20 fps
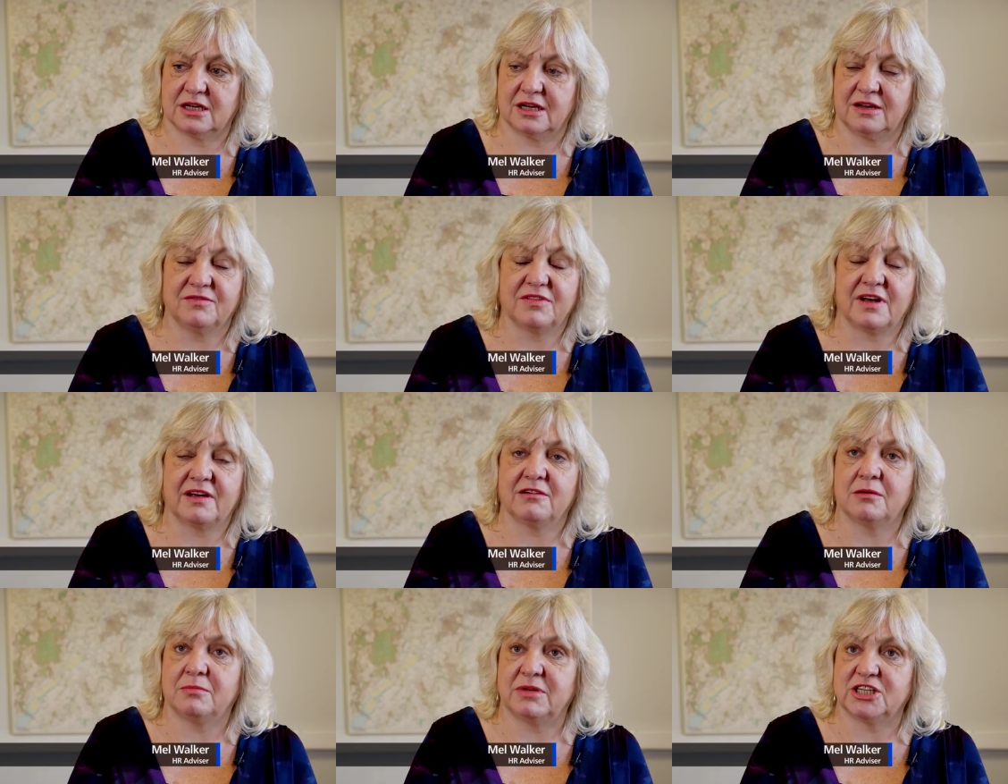
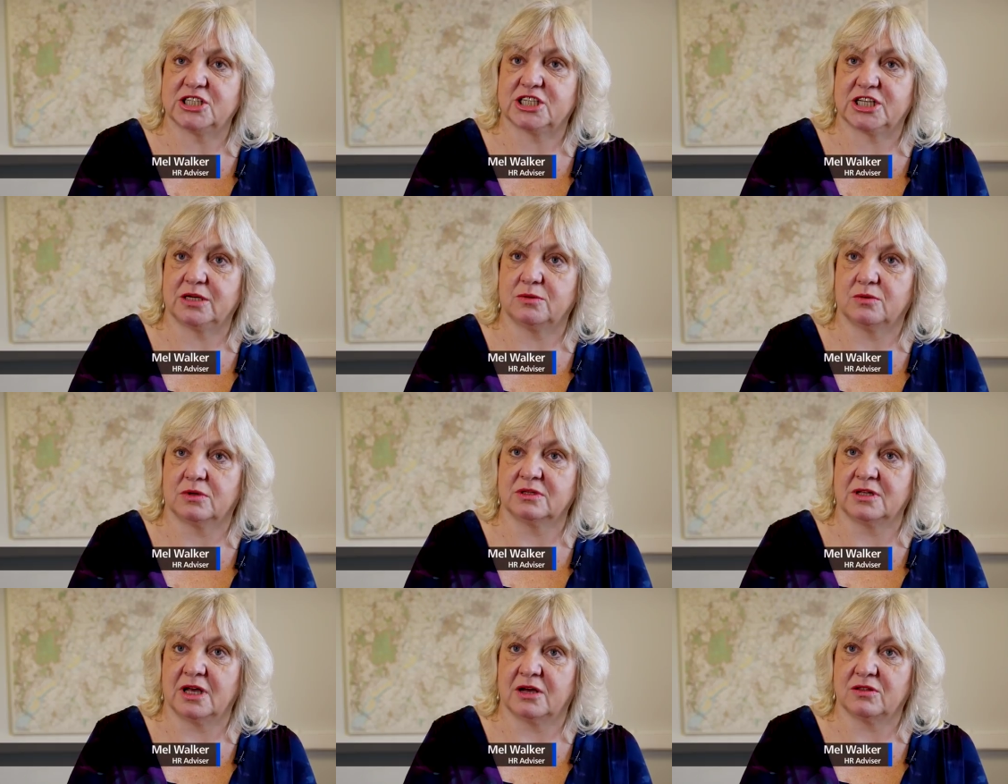invariably she
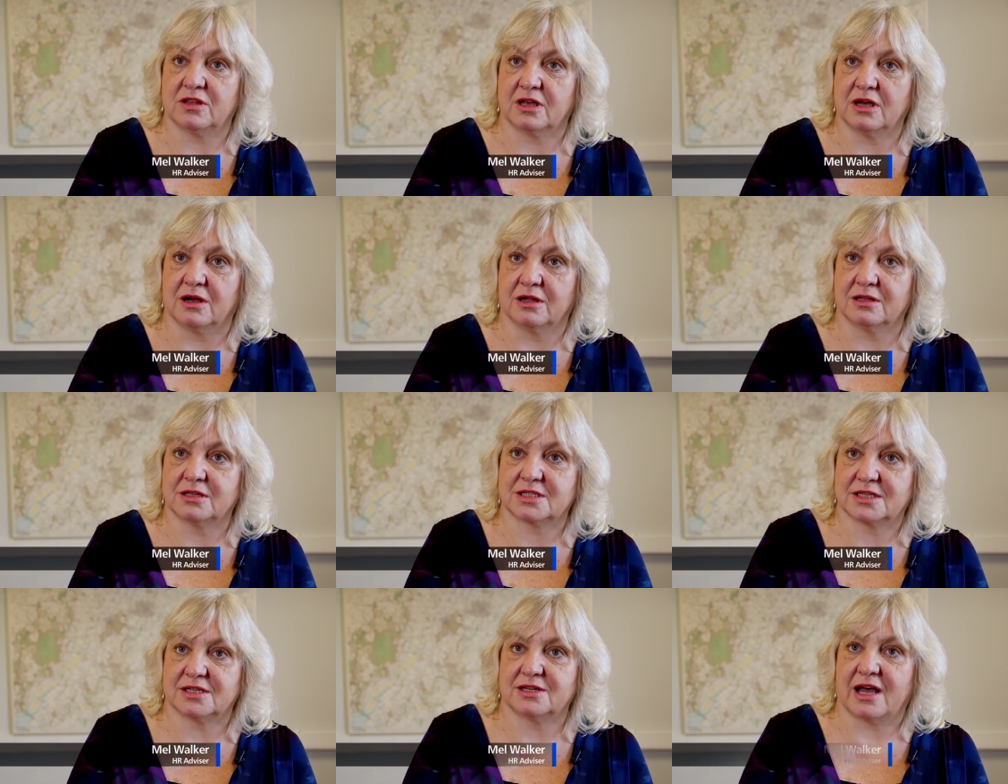will know the
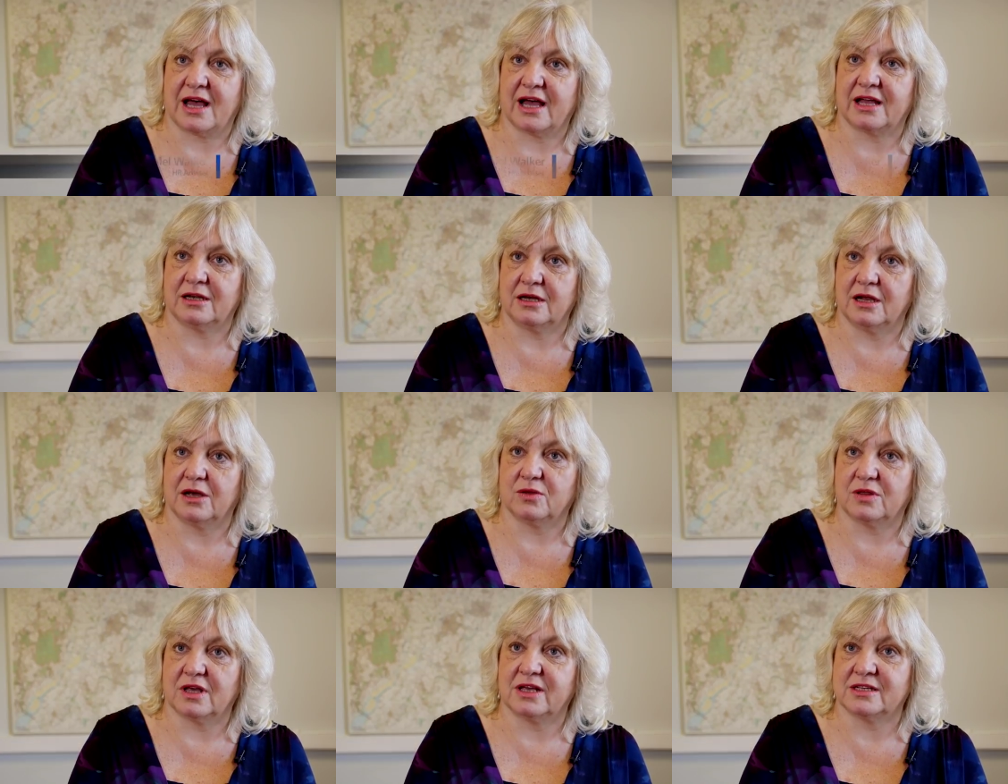answer and
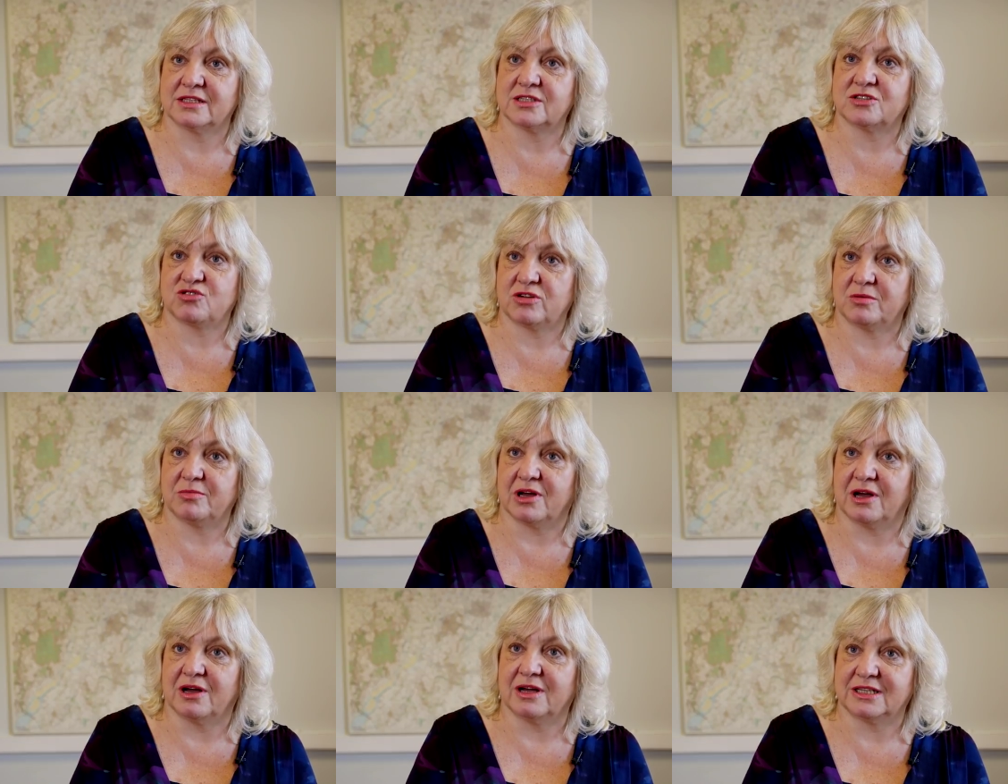know the
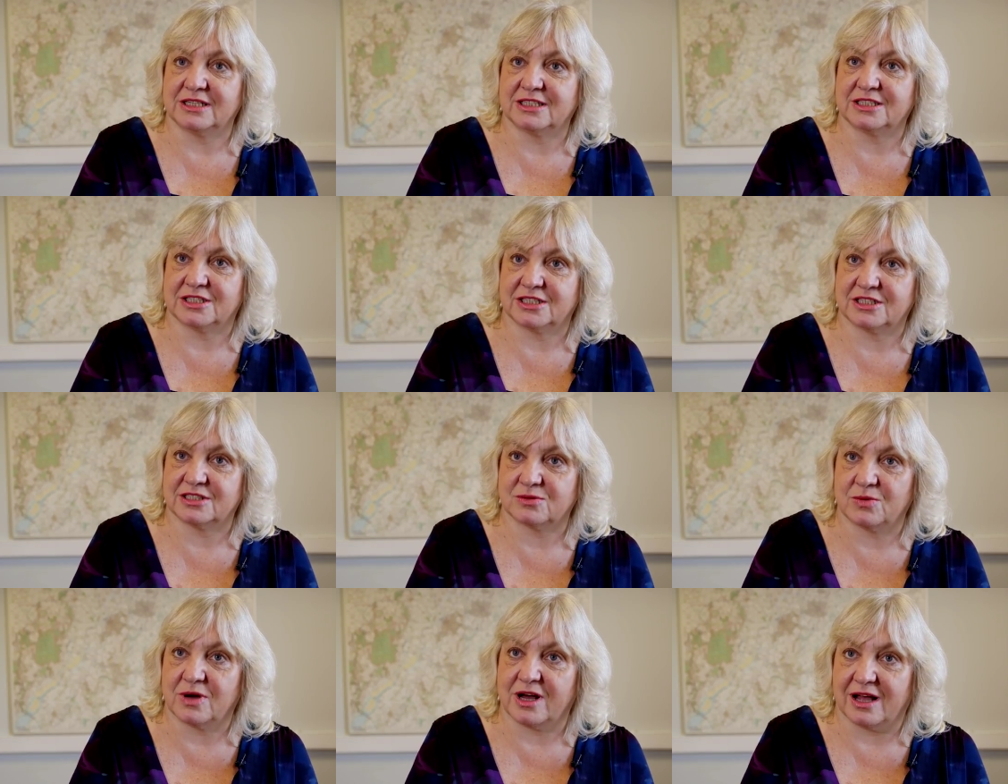history behind it
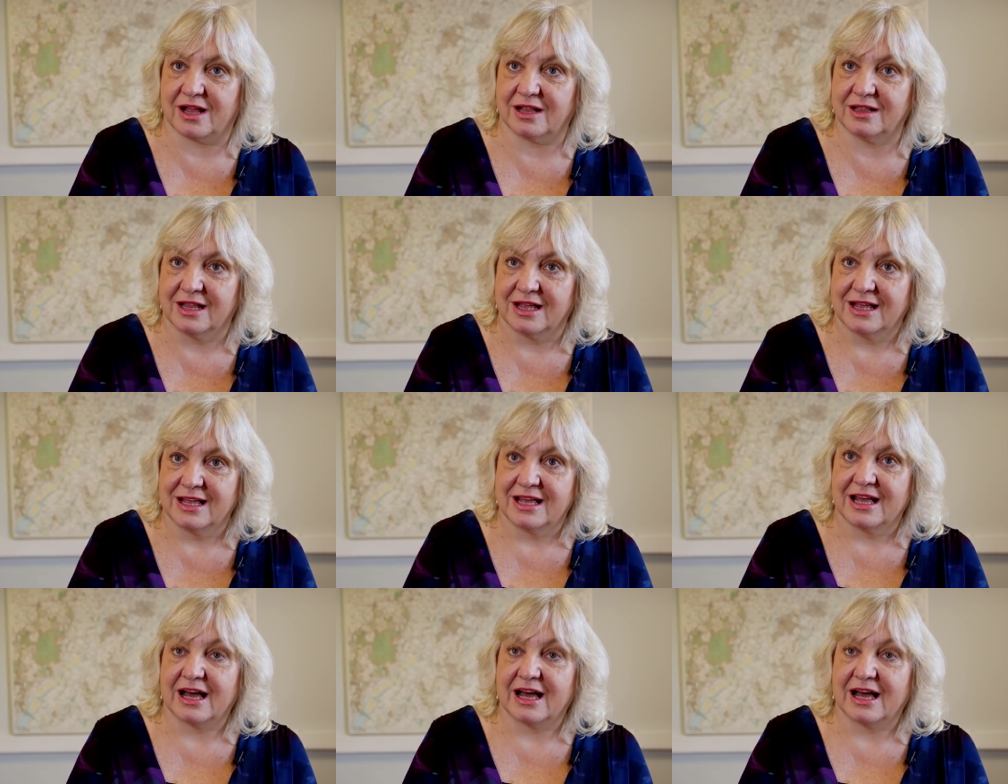as well,